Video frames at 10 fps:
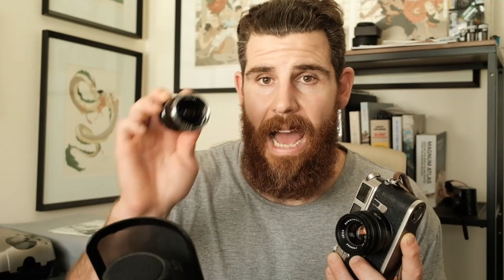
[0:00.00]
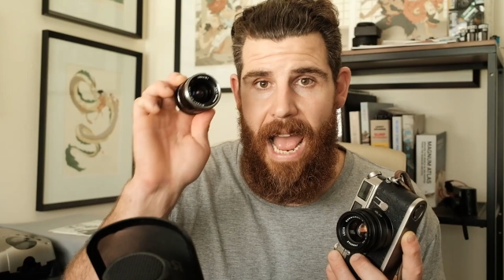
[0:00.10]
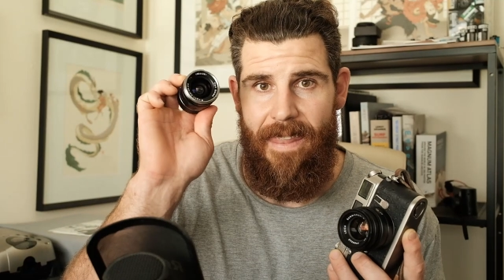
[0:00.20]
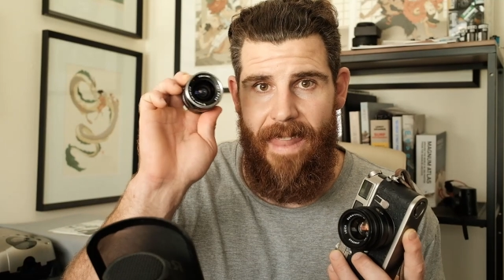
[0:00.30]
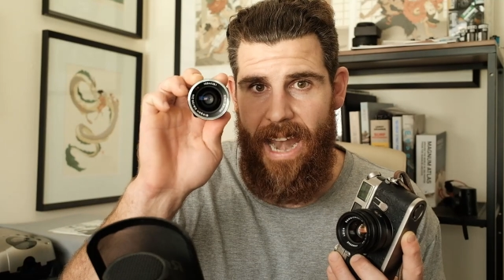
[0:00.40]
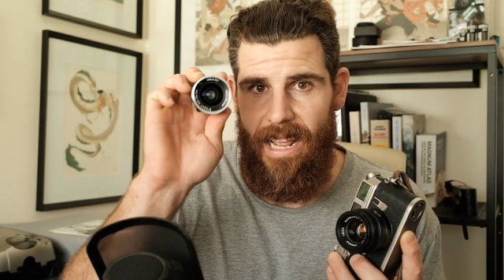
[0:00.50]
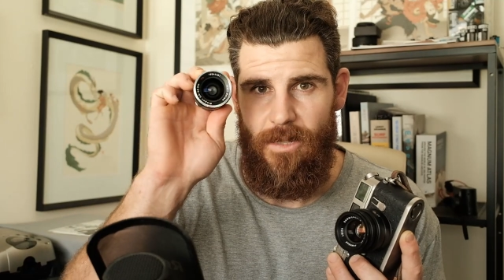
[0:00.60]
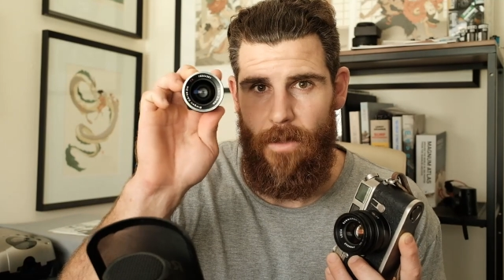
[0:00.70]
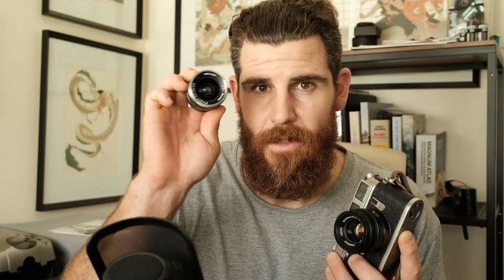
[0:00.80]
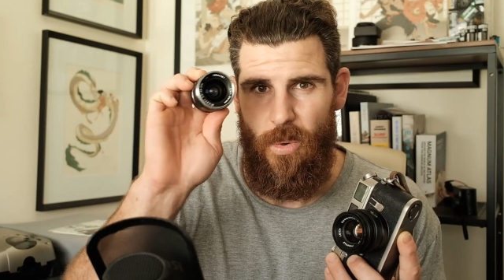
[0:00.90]
And that is
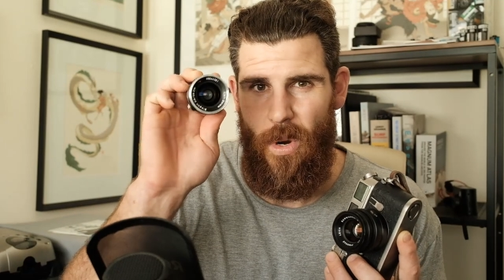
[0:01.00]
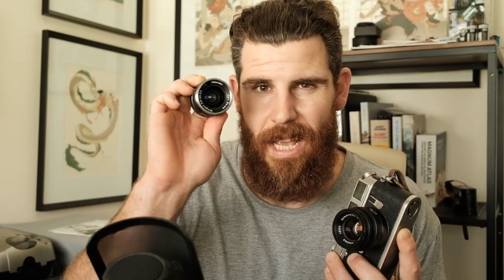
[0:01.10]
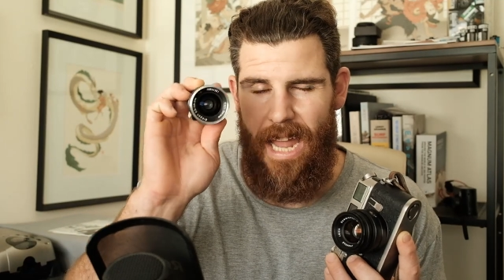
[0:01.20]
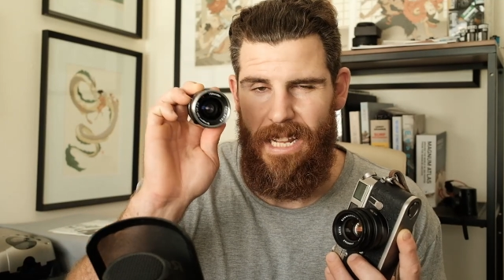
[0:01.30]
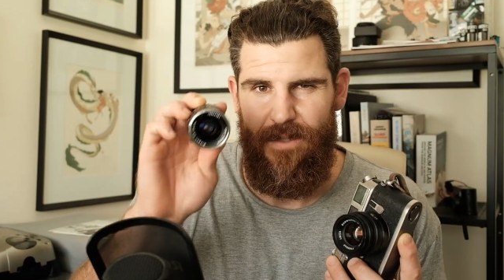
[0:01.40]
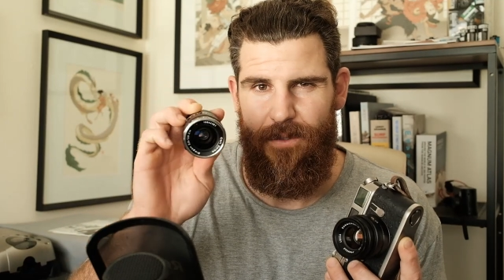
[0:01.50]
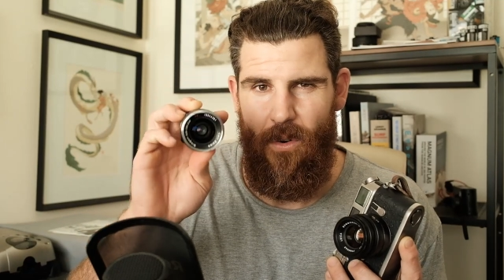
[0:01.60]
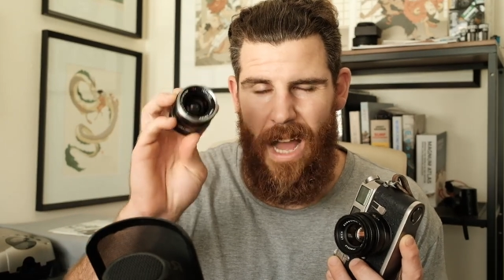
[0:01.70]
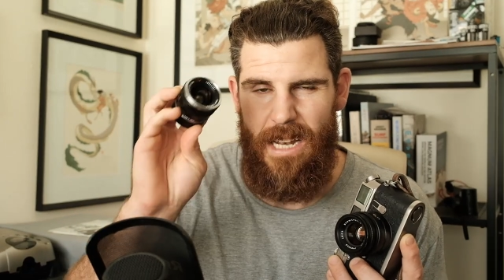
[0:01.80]
what the 28 is for.